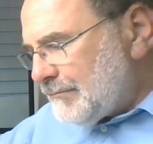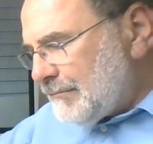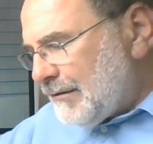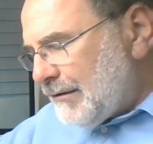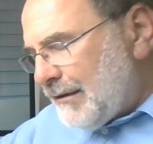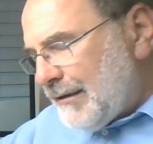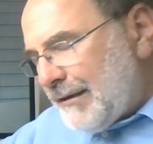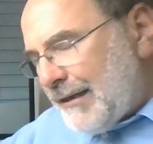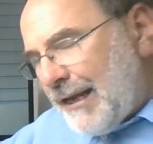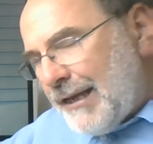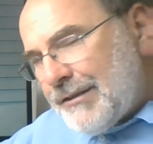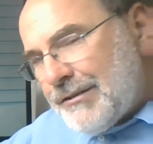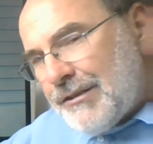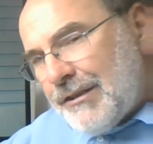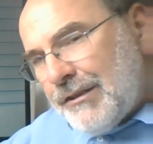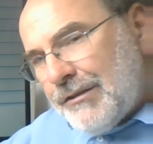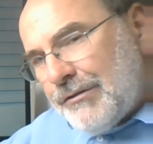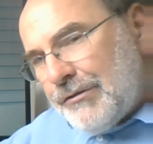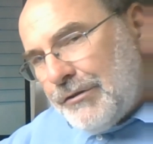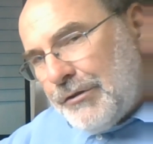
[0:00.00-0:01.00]
It has
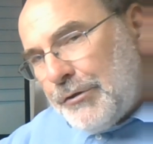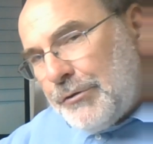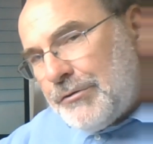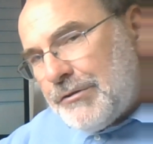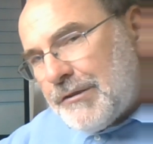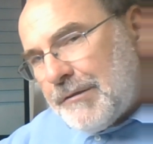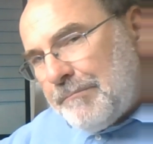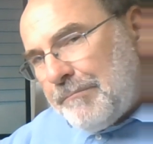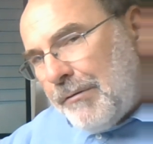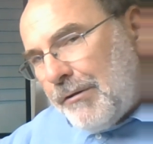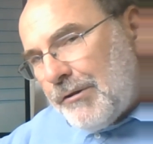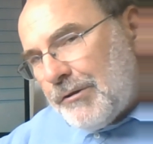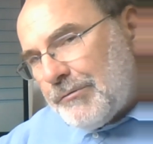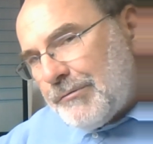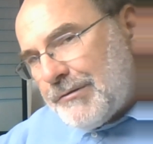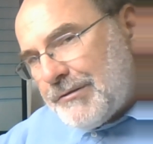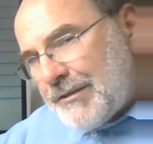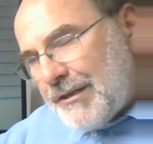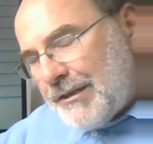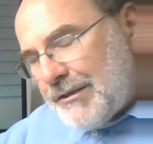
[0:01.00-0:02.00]
induced
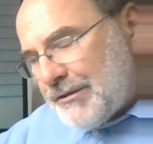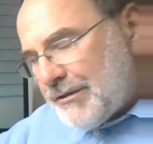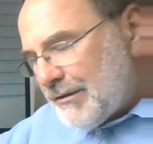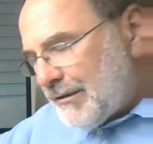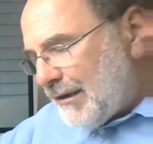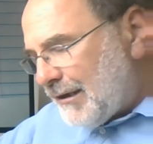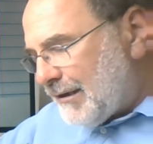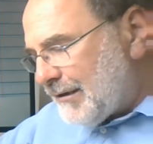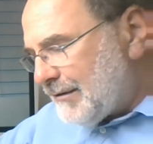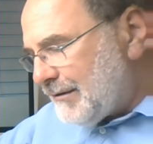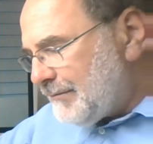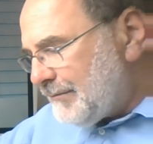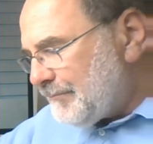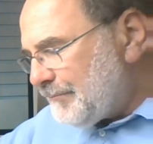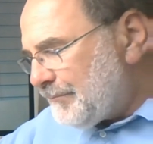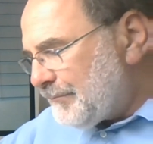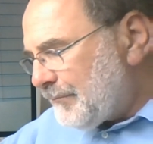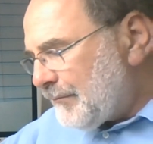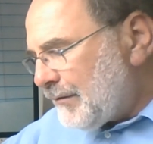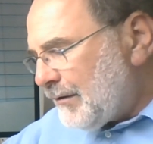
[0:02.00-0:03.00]
polarization on it.
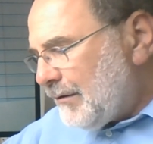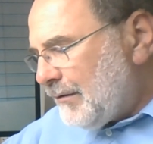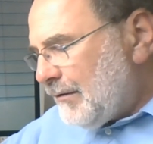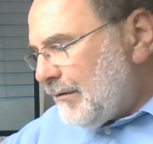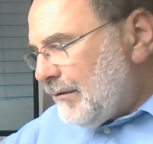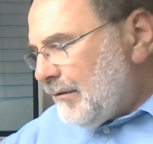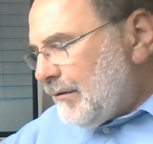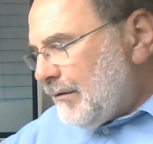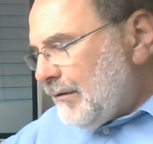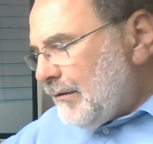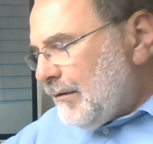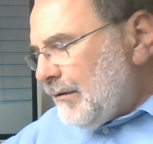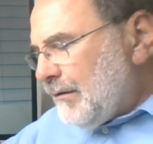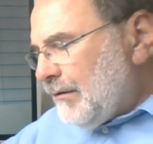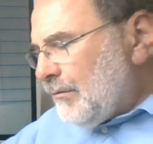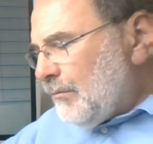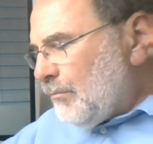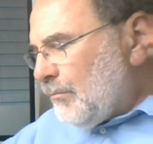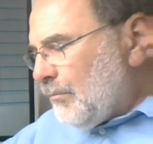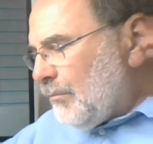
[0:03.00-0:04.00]

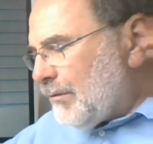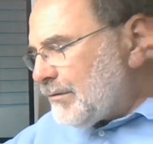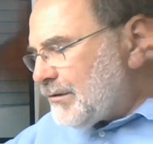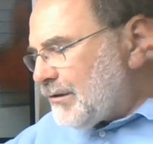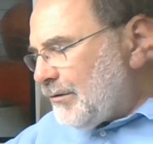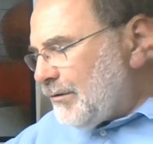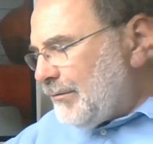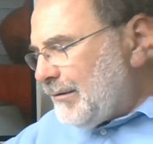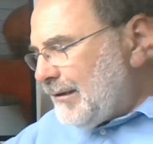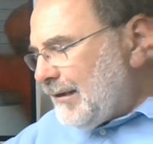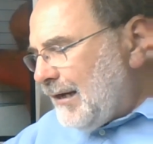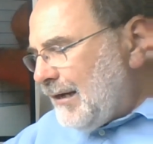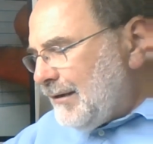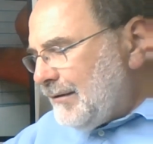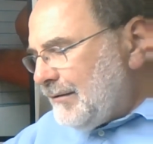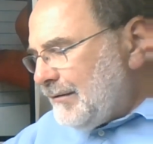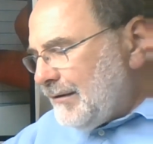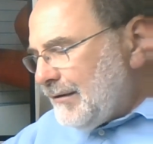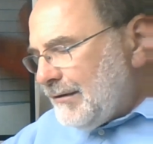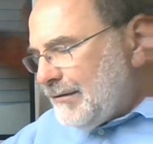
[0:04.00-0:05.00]
What's going
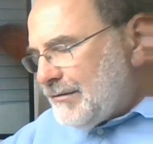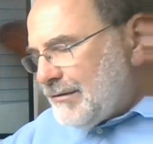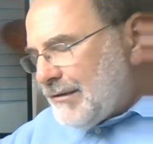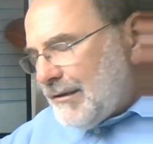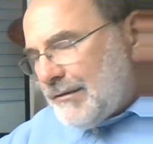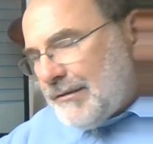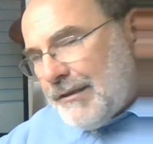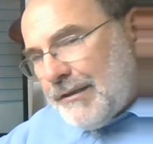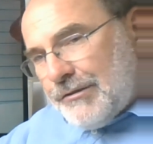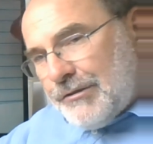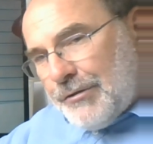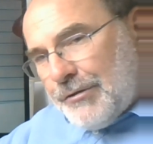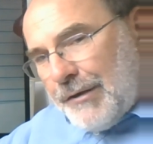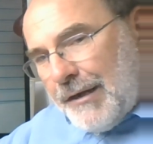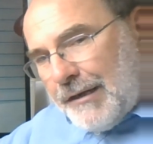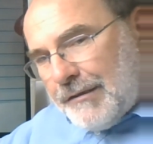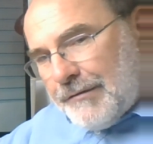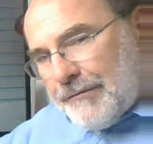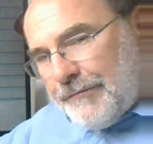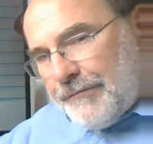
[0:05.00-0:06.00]
on is that the
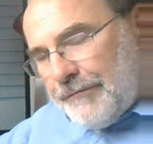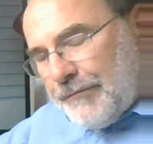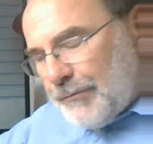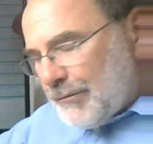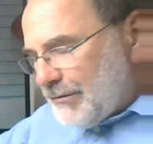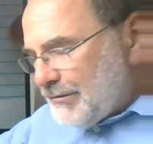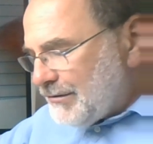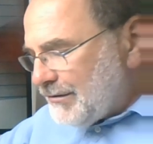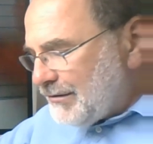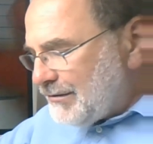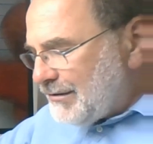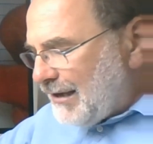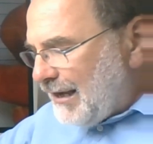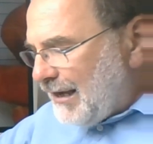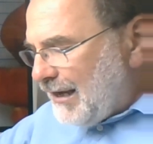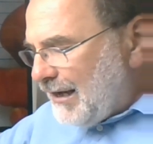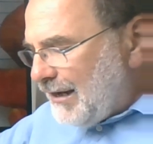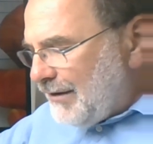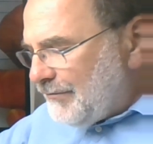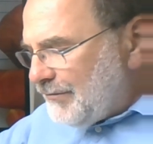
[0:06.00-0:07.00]
attractive force is
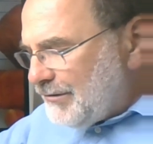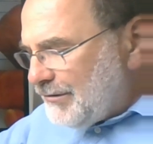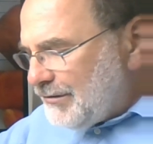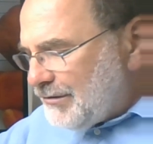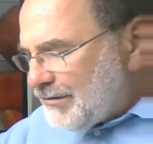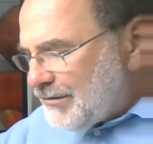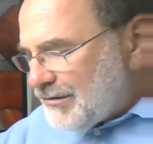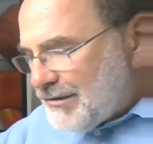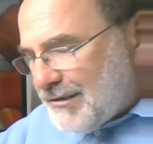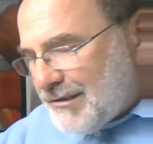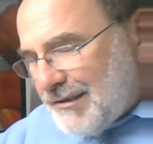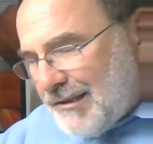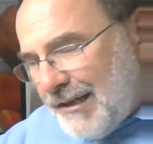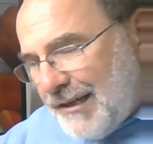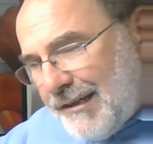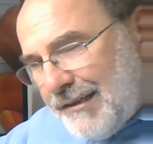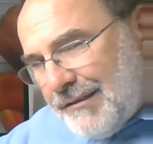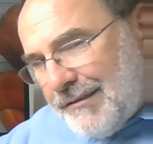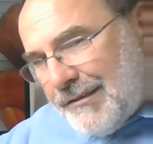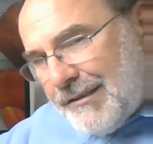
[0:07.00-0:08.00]
ever
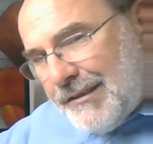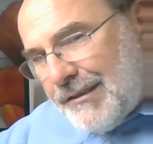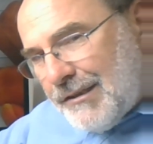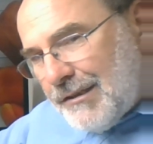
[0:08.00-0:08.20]
slightly